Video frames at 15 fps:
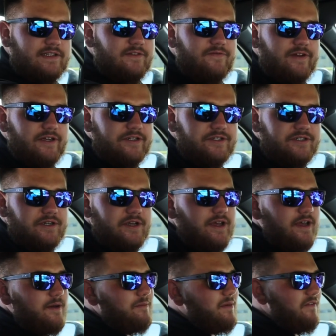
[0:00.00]
to fish.
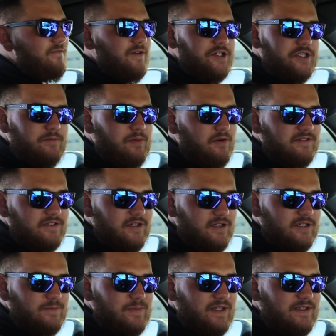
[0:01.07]
My fishing poles are
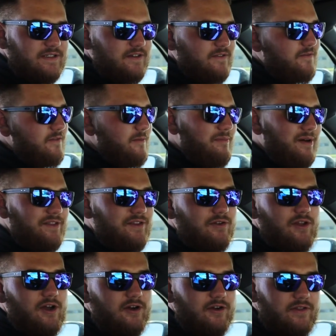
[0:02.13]
expensive, but they're
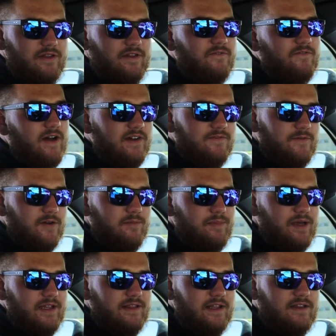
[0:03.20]
longer than the 5-foot
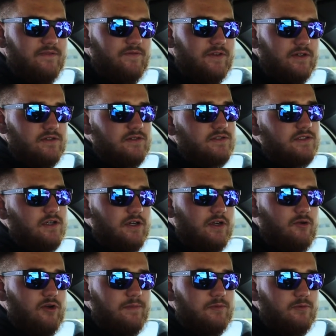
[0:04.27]
bed that the vehicles are
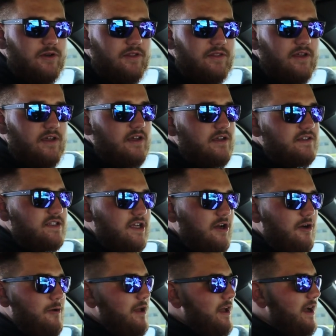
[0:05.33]
equipped with.
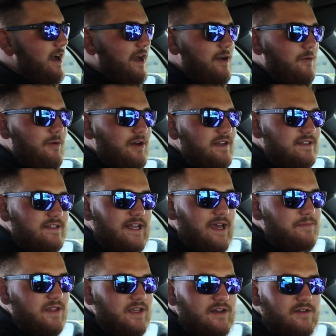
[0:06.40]
So I don't want to
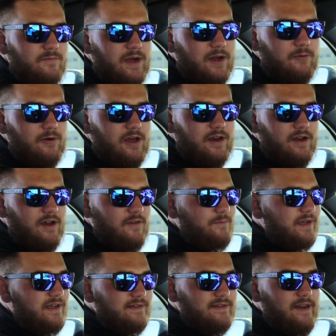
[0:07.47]
snap the end of my rod off
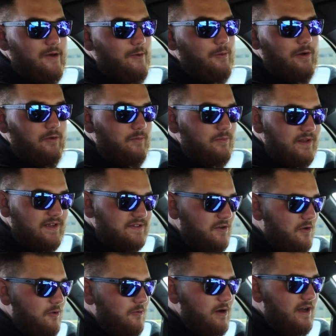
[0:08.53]
because I don't want to replace the
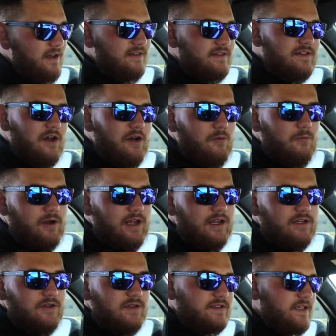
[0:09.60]
whole rod. So what I
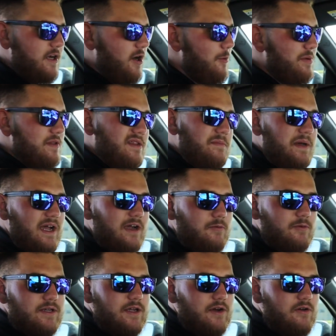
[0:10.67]
do is I open the back
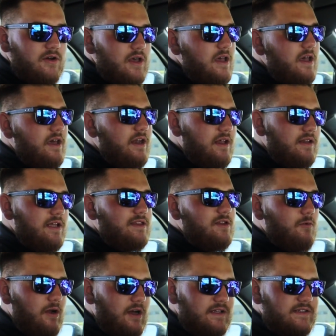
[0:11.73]
window and I let the
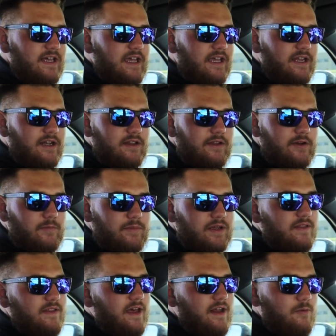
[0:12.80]
rods hang in a little
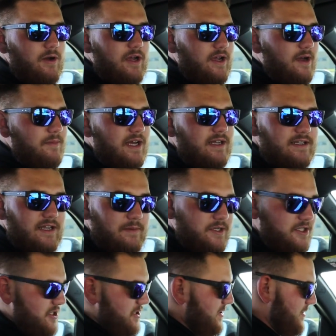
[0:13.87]
bit. That way I'm not damaging